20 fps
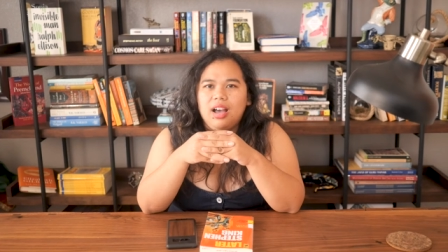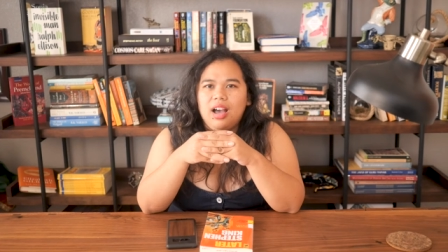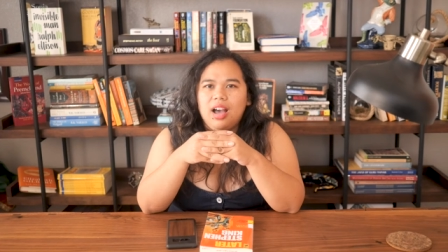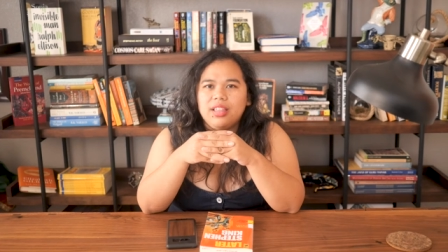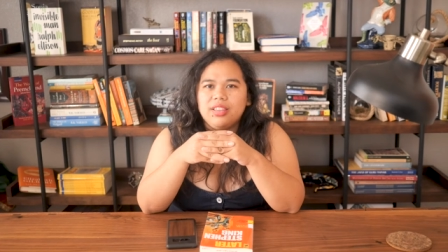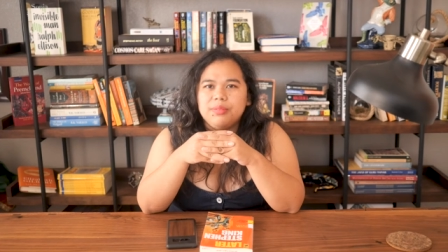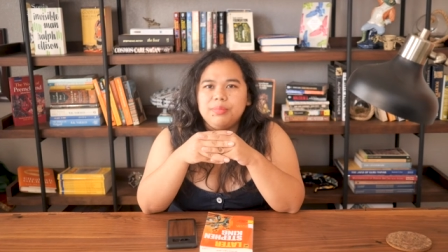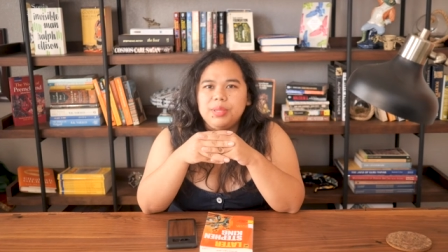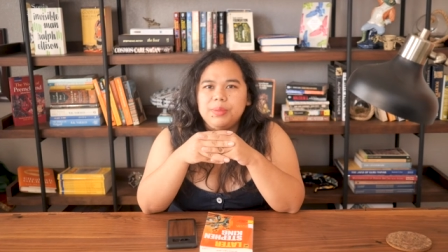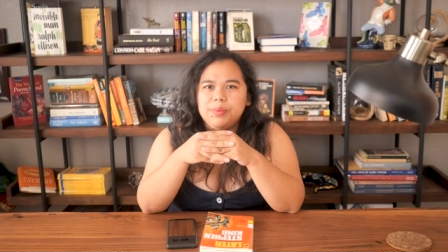
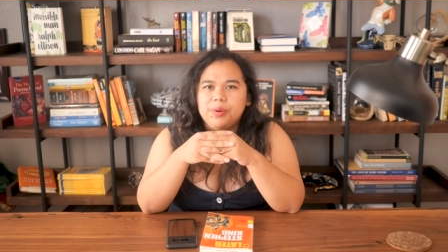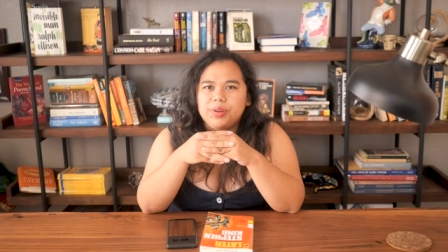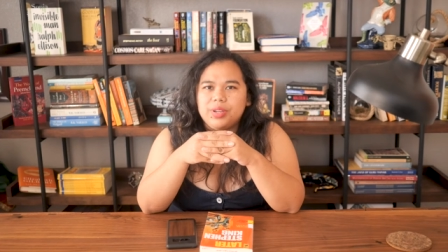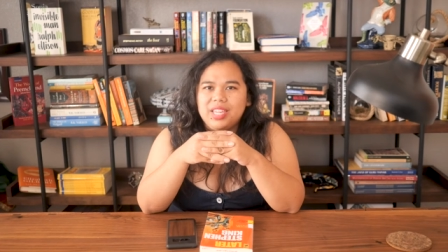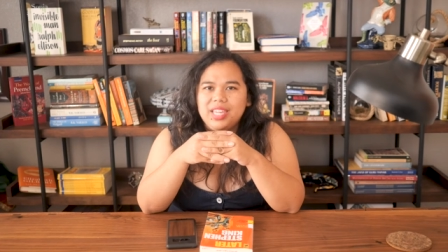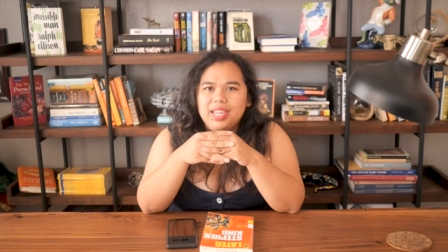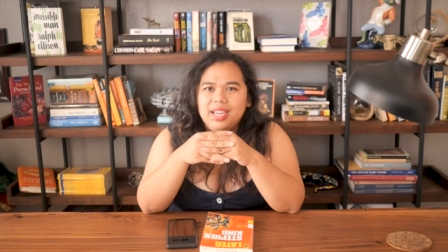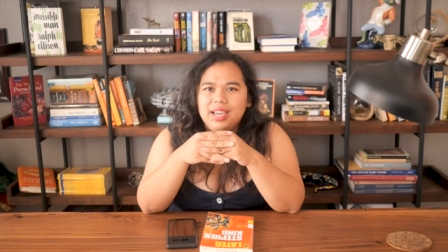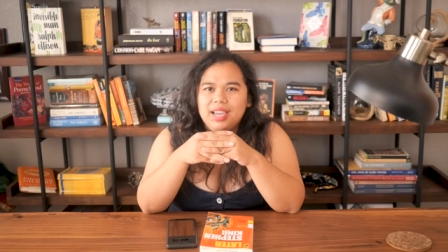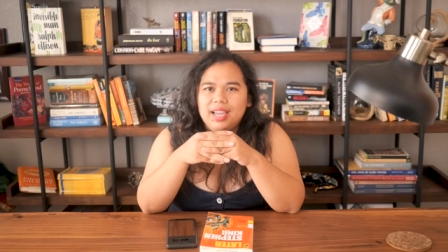other people
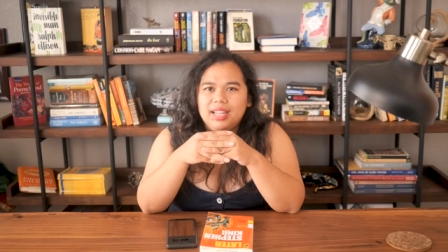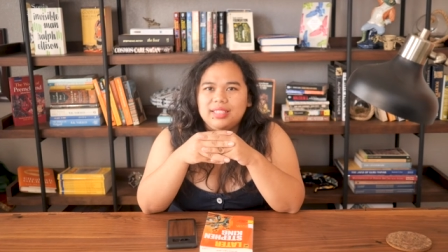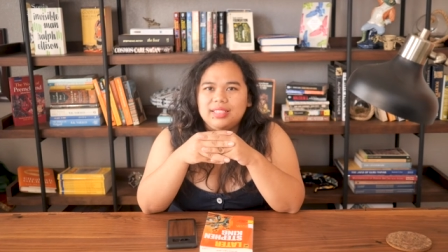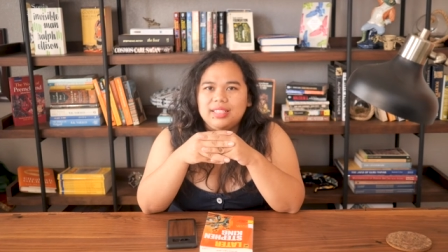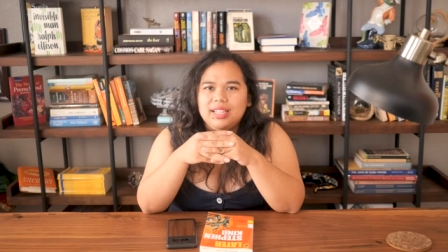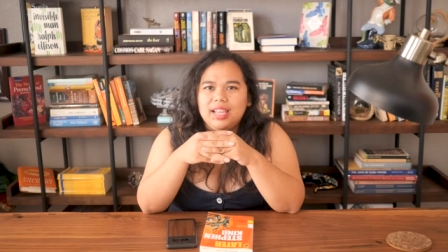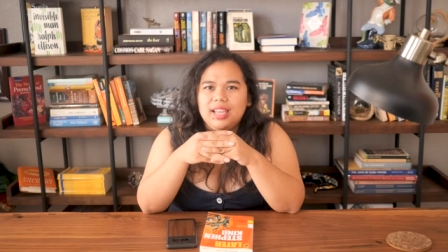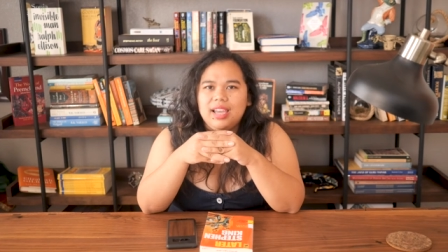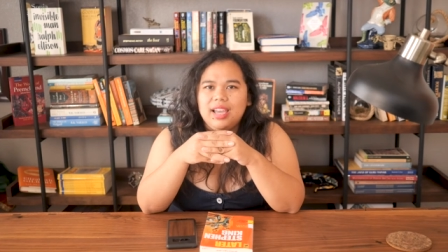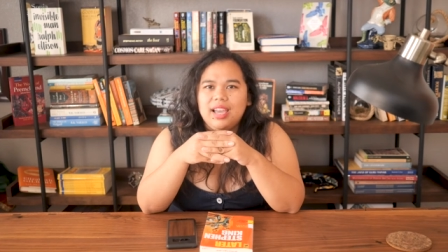can't
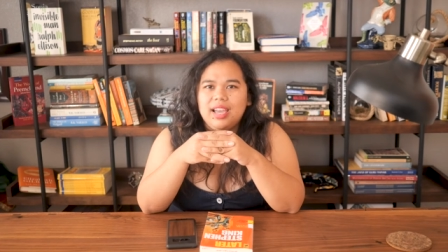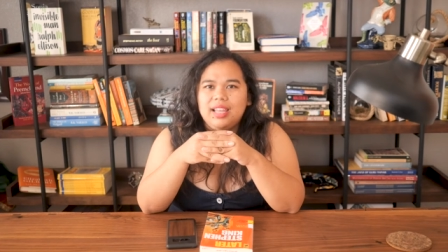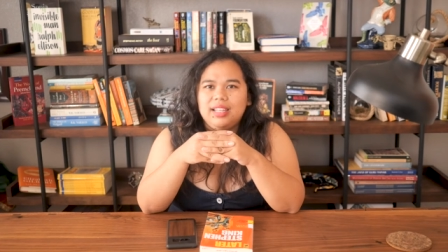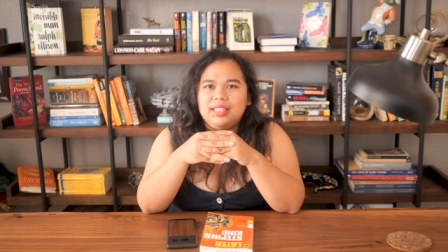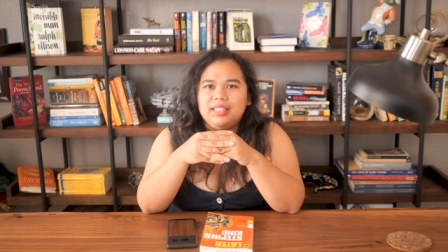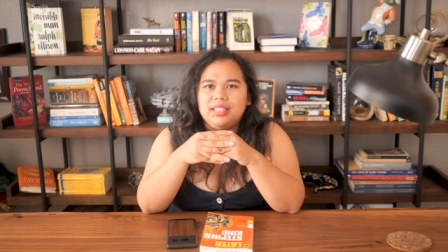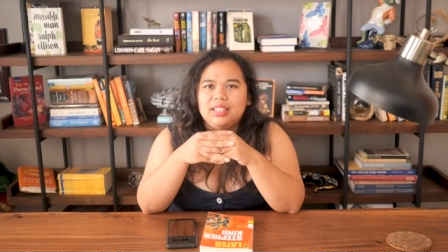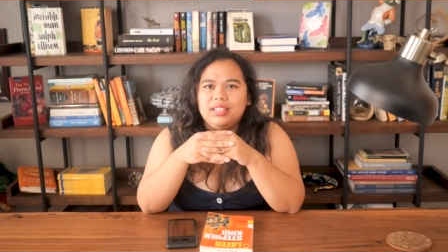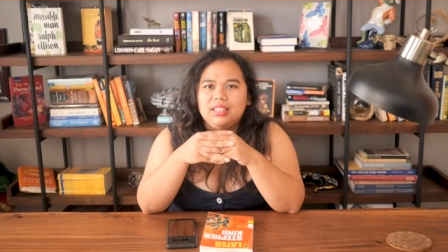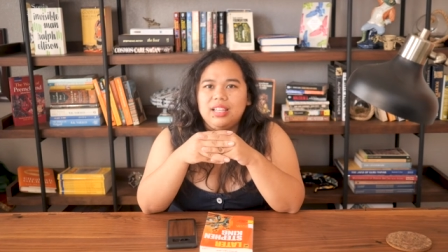
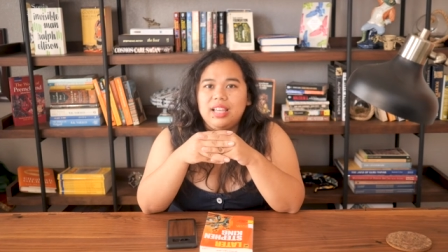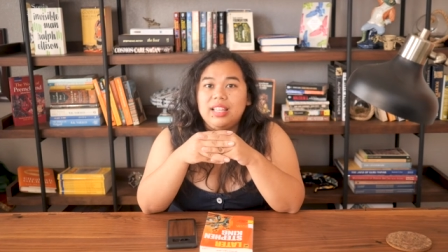and